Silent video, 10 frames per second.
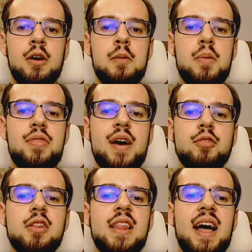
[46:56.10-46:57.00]
But
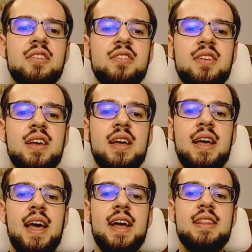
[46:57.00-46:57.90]
nevertheless,
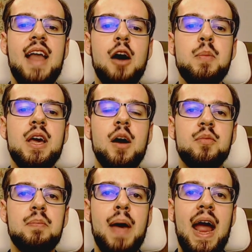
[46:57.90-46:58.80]
it now becomes
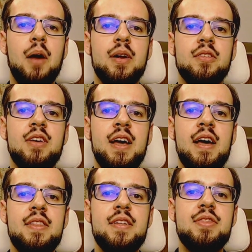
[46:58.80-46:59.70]
apparent
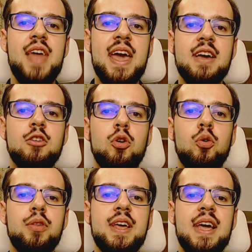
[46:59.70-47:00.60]
that they can
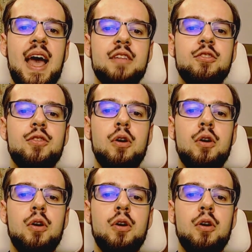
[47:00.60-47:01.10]
only get so